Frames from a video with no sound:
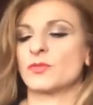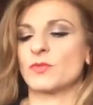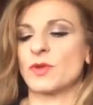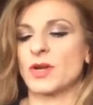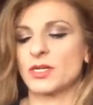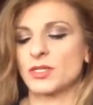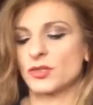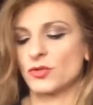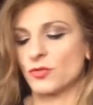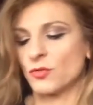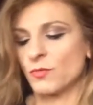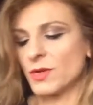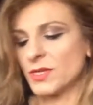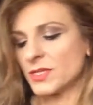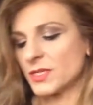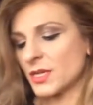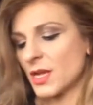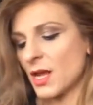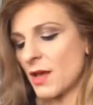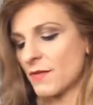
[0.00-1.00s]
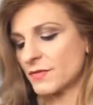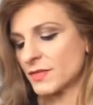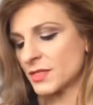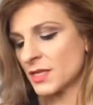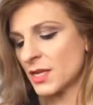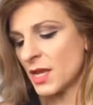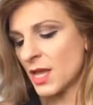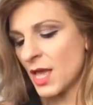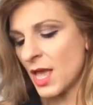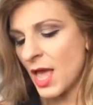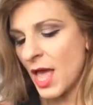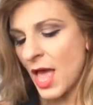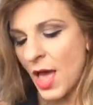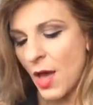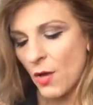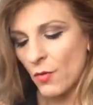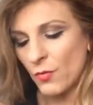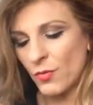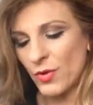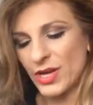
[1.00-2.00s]
where I store my scarves,
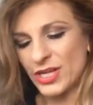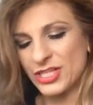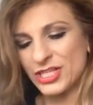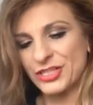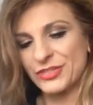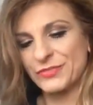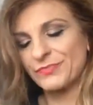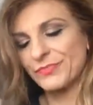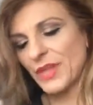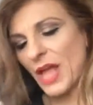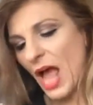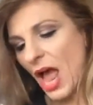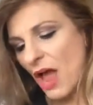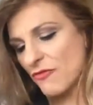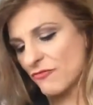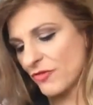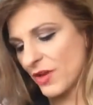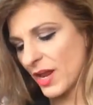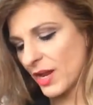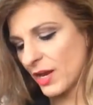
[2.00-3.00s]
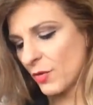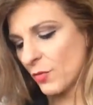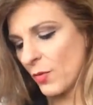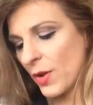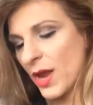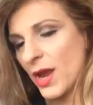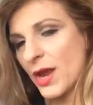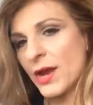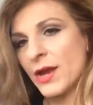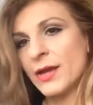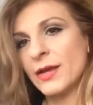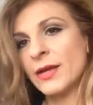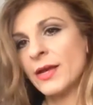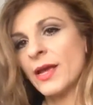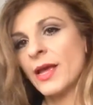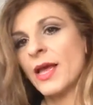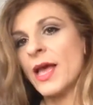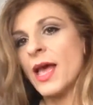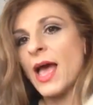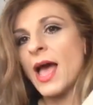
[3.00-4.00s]
which I rarely wear.
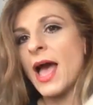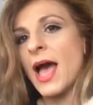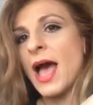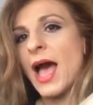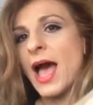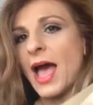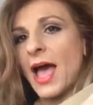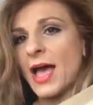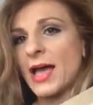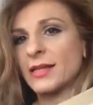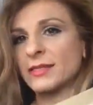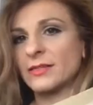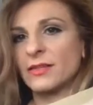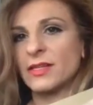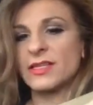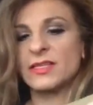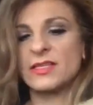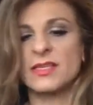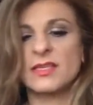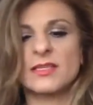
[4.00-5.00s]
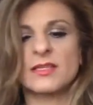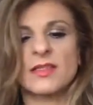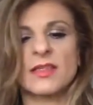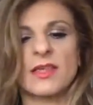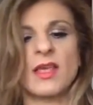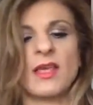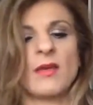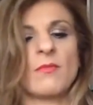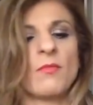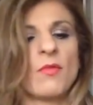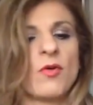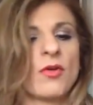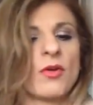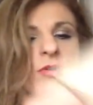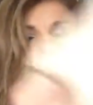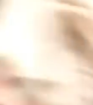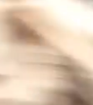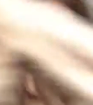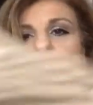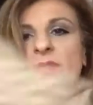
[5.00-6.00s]
And this is the
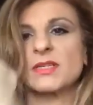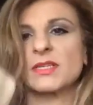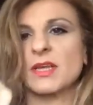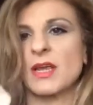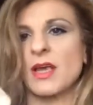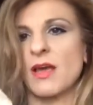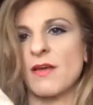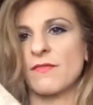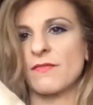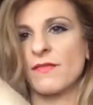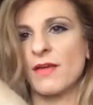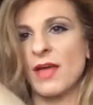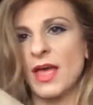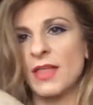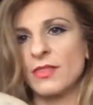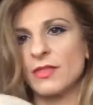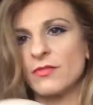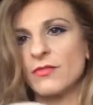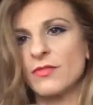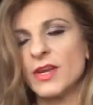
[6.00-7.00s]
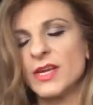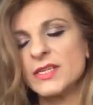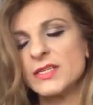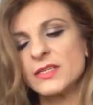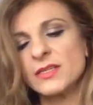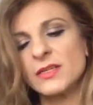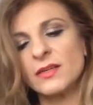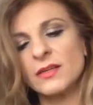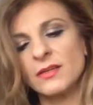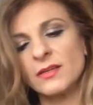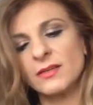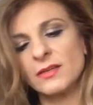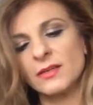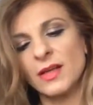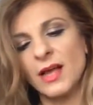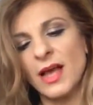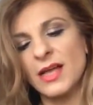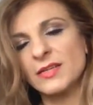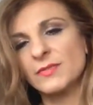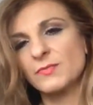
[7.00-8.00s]
monogram scarf. And the reason
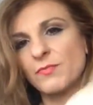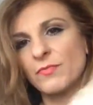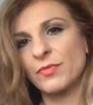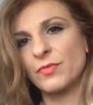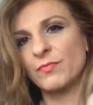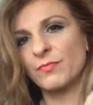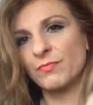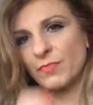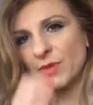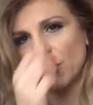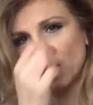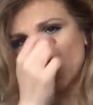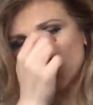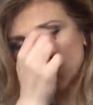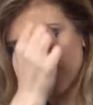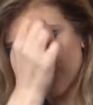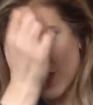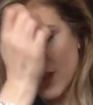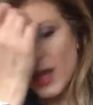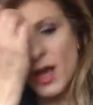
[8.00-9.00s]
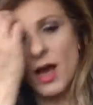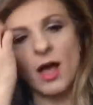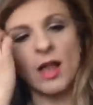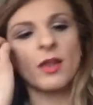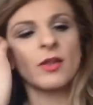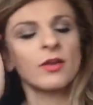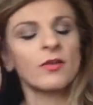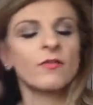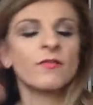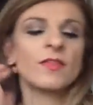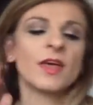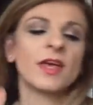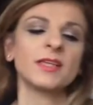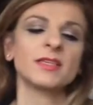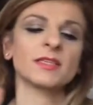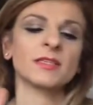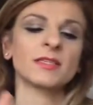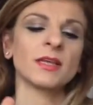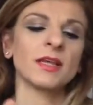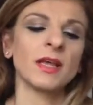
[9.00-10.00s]
is because of the colour of
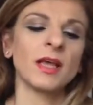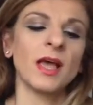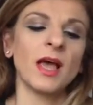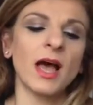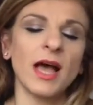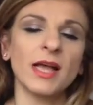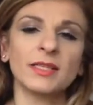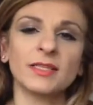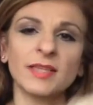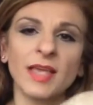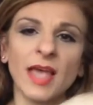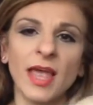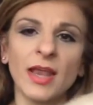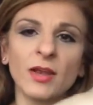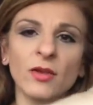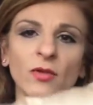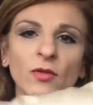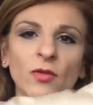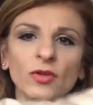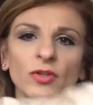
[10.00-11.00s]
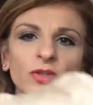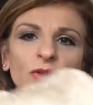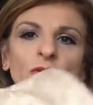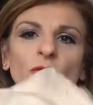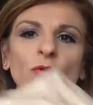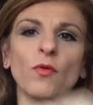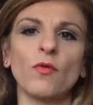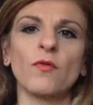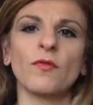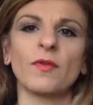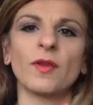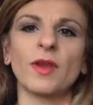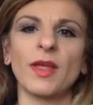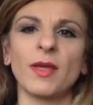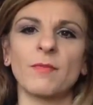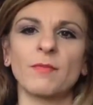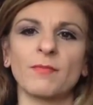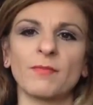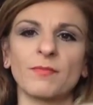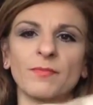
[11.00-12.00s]
this, I tend not to go for
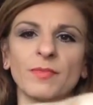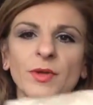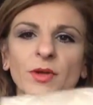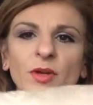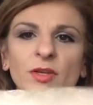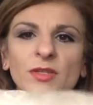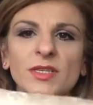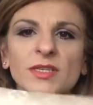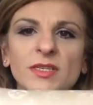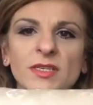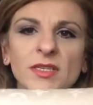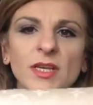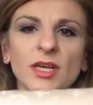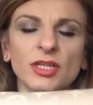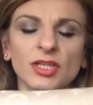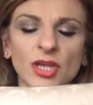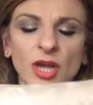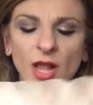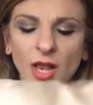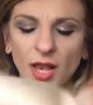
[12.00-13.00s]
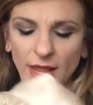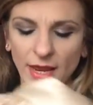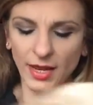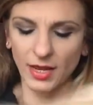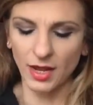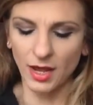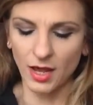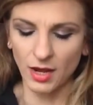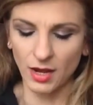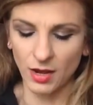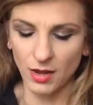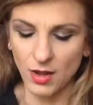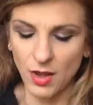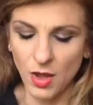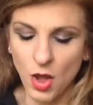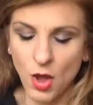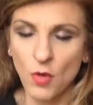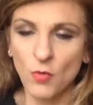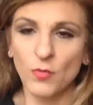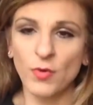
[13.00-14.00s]
it, because it's such a light colour.
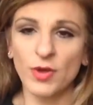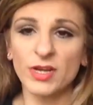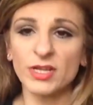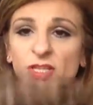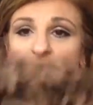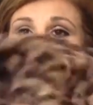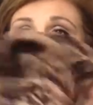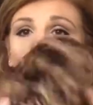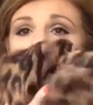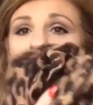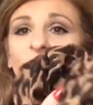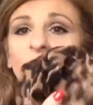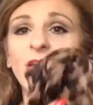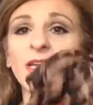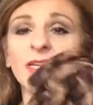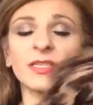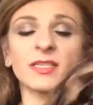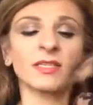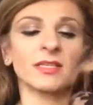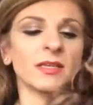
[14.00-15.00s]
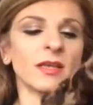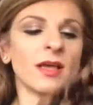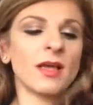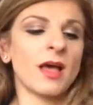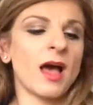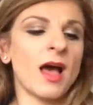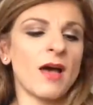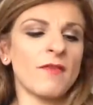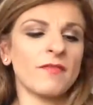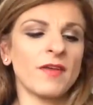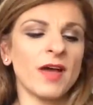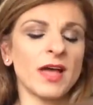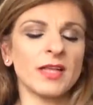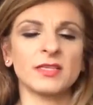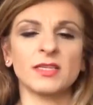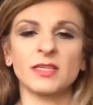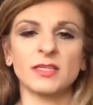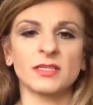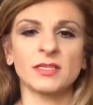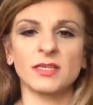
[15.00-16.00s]
Whereas with this, I've had
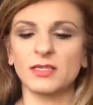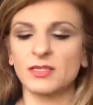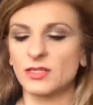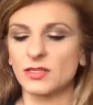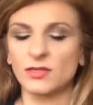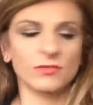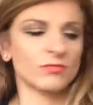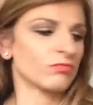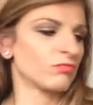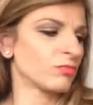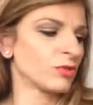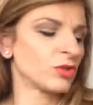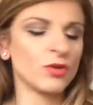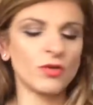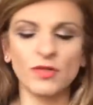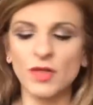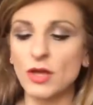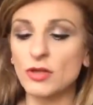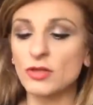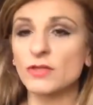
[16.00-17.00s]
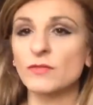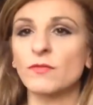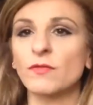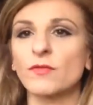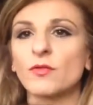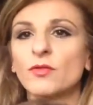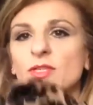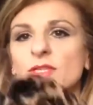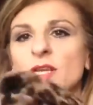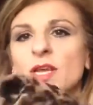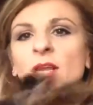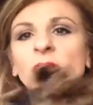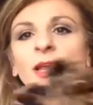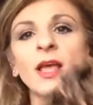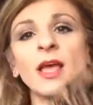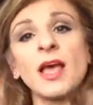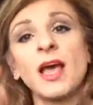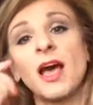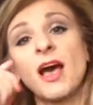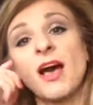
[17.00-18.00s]
it since 2014.
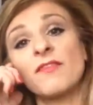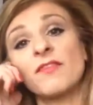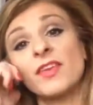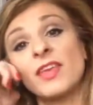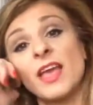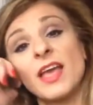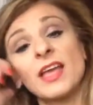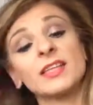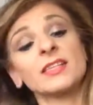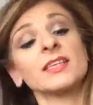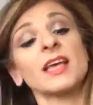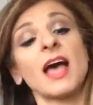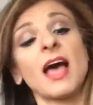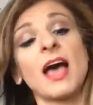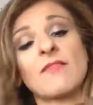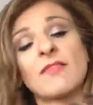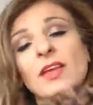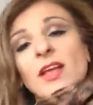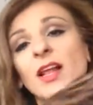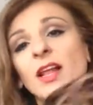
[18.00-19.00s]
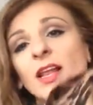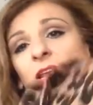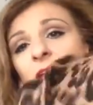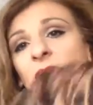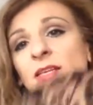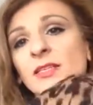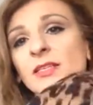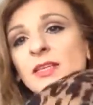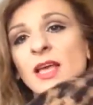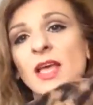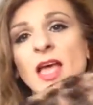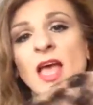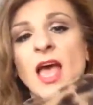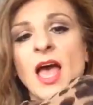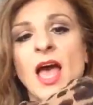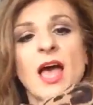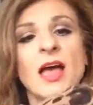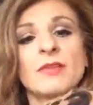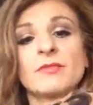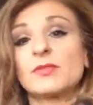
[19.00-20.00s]
I've yet to have it cleaned.
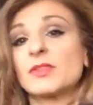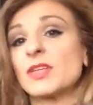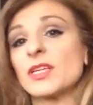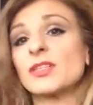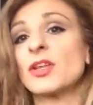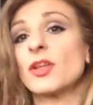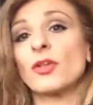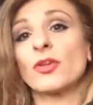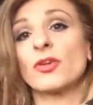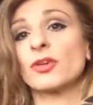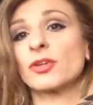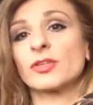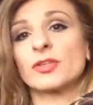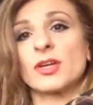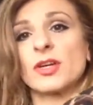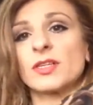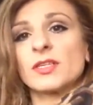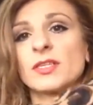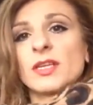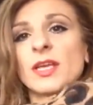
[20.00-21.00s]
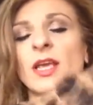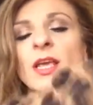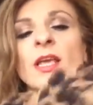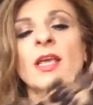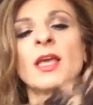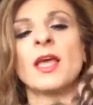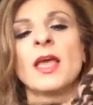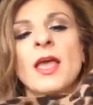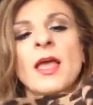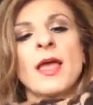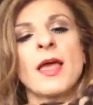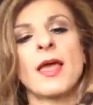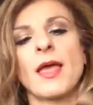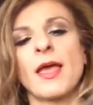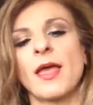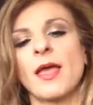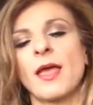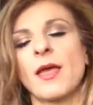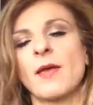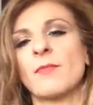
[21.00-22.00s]
Doesn't look dirty.
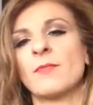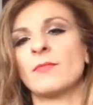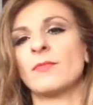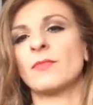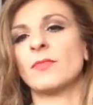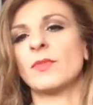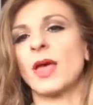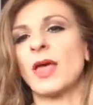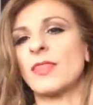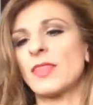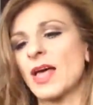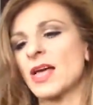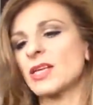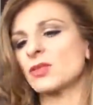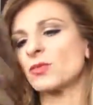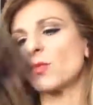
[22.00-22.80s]
And that's